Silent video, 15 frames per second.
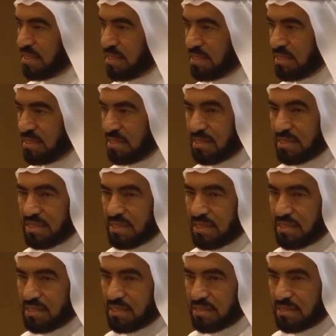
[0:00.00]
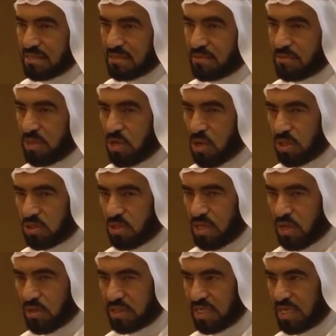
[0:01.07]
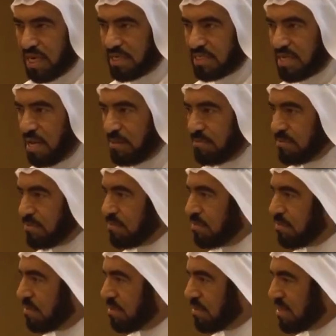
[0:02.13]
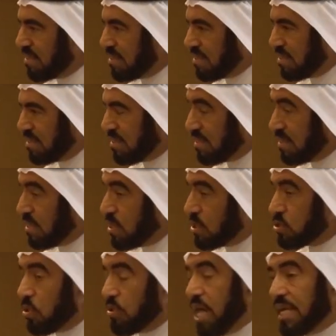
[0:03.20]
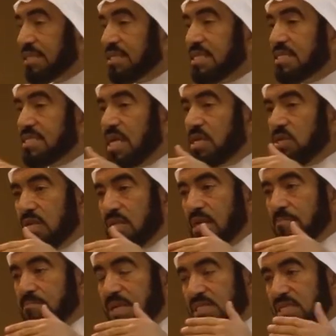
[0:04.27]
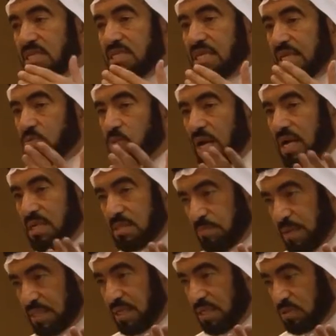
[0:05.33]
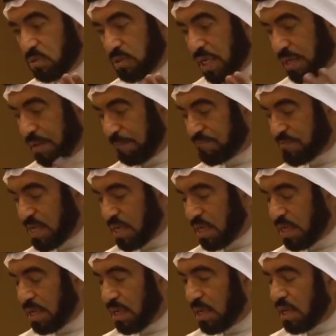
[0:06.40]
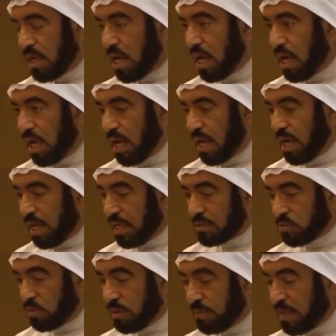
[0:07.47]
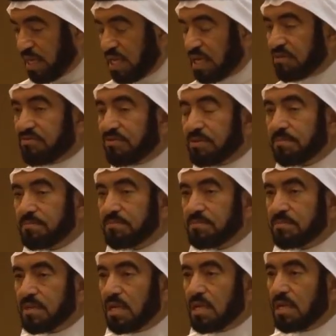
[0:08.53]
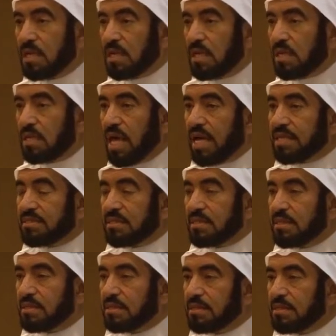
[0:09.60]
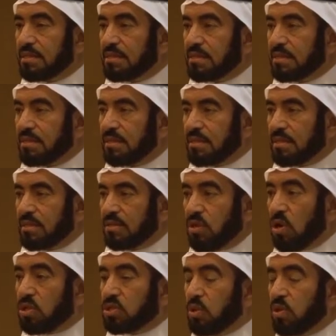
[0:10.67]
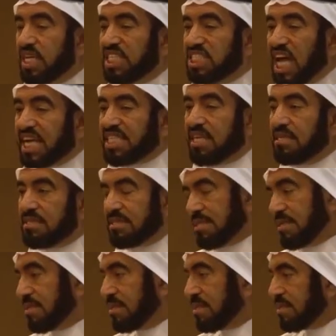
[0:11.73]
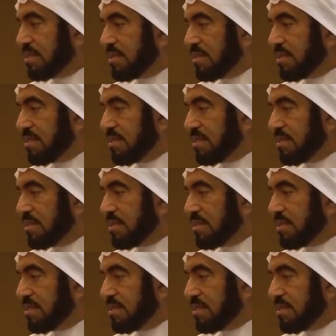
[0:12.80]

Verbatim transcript: Huh? We go to the original Islam. So that is the, the message that we are spreading today. And we believe that those who reject us